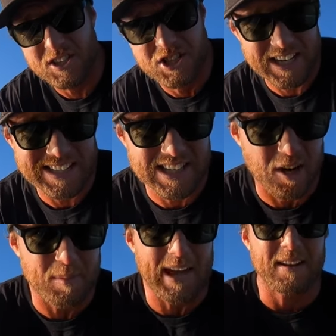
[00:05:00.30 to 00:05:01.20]
of jigs that
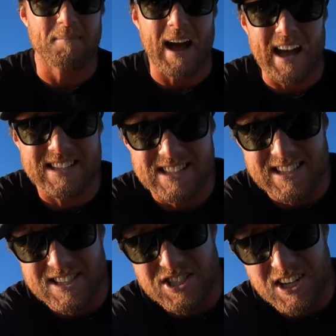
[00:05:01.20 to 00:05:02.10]
I'm getting made. So
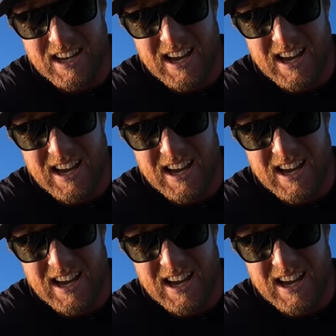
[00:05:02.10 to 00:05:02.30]
this jig